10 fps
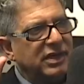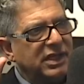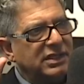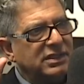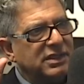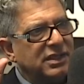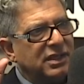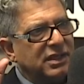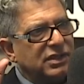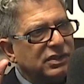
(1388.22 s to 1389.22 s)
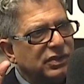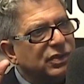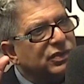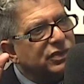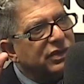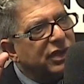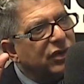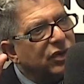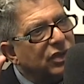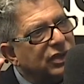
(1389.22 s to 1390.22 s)
Right? Mm-hmm. So, to the
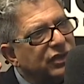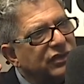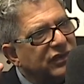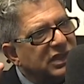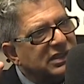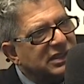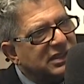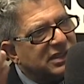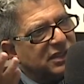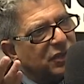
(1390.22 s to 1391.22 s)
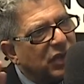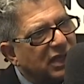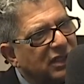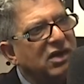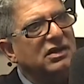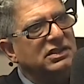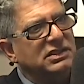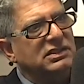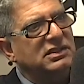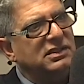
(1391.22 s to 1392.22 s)
whole universe is in the one
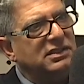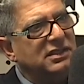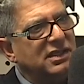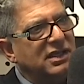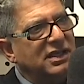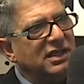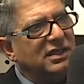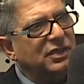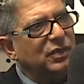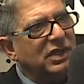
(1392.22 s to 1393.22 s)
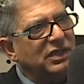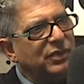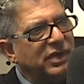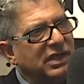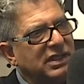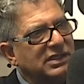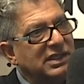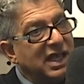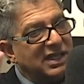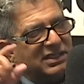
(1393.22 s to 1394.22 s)
consciousness, mm. in the one awareness.
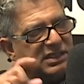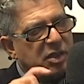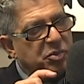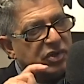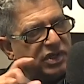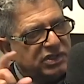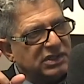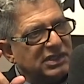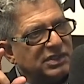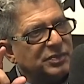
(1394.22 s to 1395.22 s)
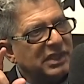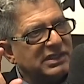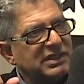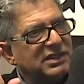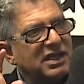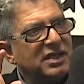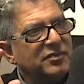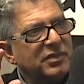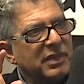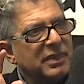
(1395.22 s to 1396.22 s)
Separation in space and
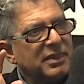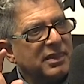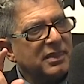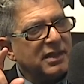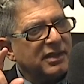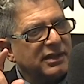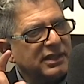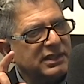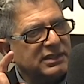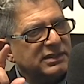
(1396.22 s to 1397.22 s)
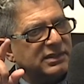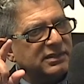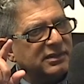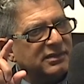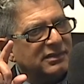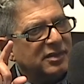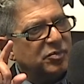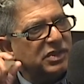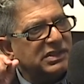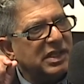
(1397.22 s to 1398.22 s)
time mm-hmm. is a
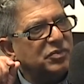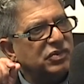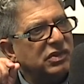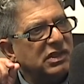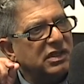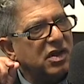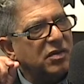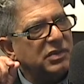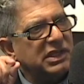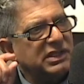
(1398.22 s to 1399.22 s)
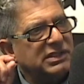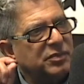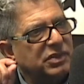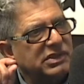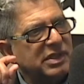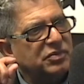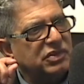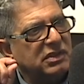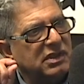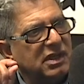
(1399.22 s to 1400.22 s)
perceptual anomaly, it's a
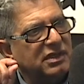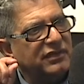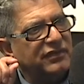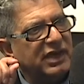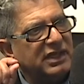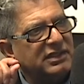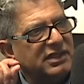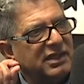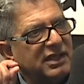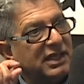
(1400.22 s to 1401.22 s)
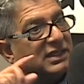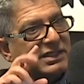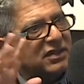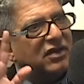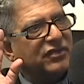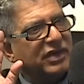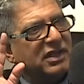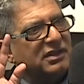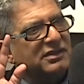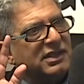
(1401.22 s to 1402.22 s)
perceptual artifact. It's not
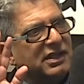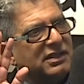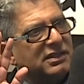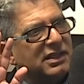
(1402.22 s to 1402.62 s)
real. Mm-hmm.